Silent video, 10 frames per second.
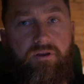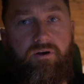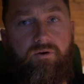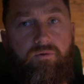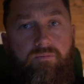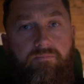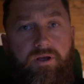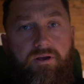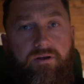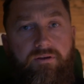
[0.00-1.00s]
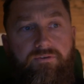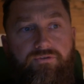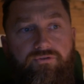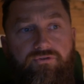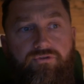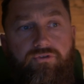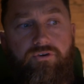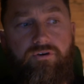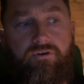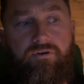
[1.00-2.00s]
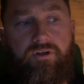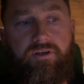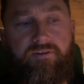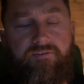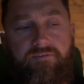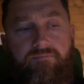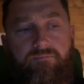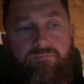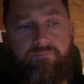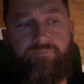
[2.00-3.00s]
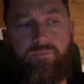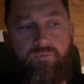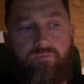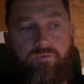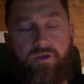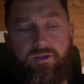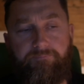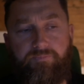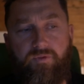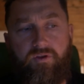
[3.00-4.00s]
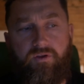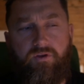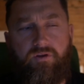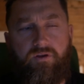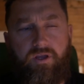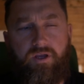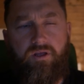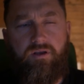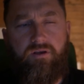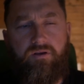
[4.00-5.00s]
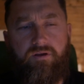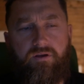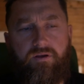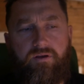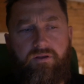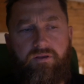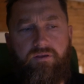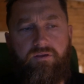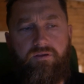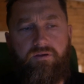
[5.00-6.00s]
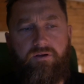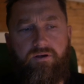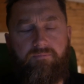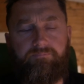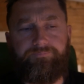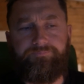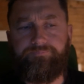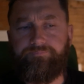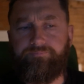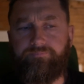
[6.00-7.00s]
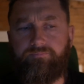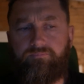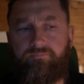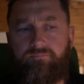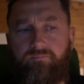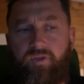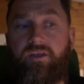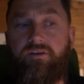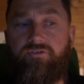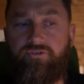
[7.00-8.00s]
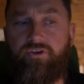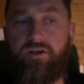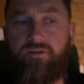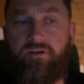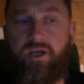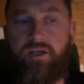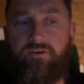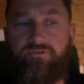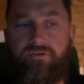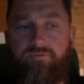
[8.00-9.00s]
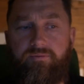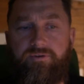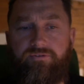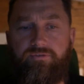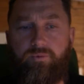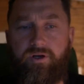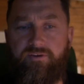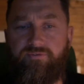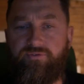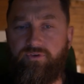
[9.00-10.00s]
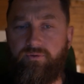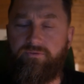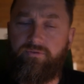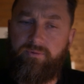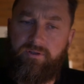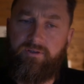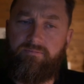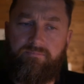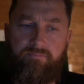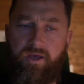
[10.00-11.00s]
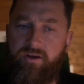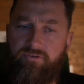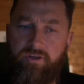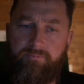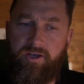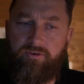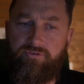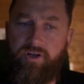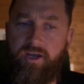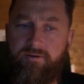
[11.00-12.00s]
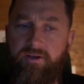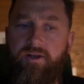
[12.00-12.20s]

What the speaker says: low sugar thing, and he had just gotten the glycogen from his wife, so he did manage to get back on track.